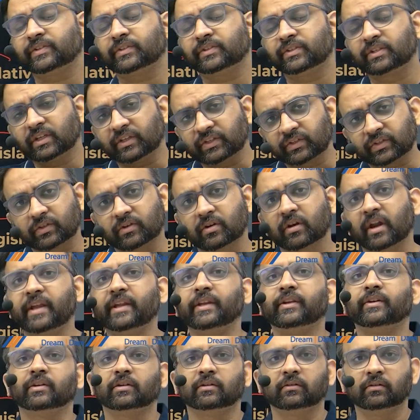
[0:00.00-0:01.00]
just
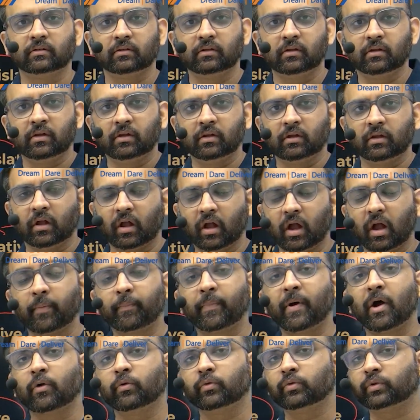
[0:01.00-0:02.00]
write
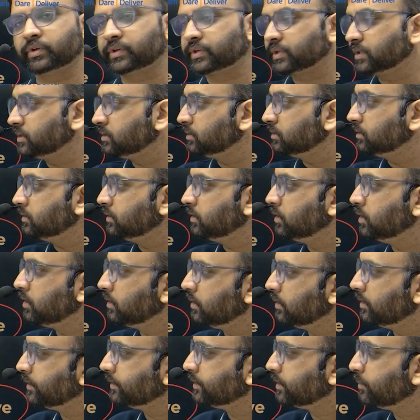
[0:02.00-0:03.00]
about
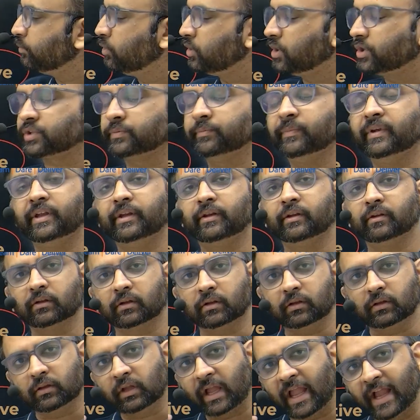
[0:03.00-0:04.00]
Jammu Kashmir
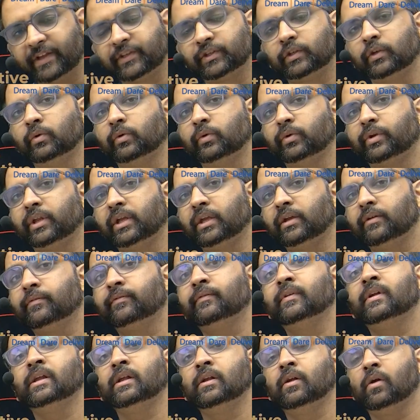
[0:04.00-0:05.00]
Executive
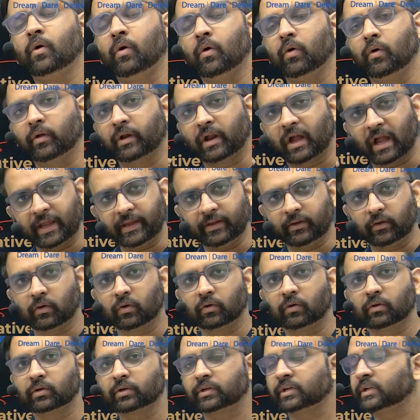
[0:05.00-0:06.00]
or High
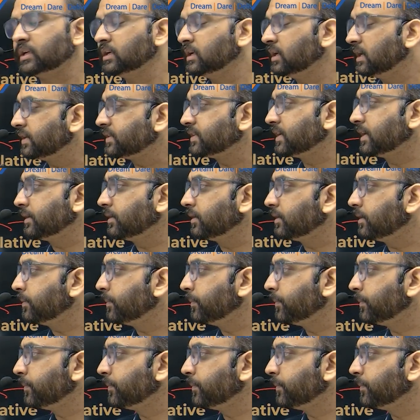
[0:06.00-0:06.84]
Court, etc.,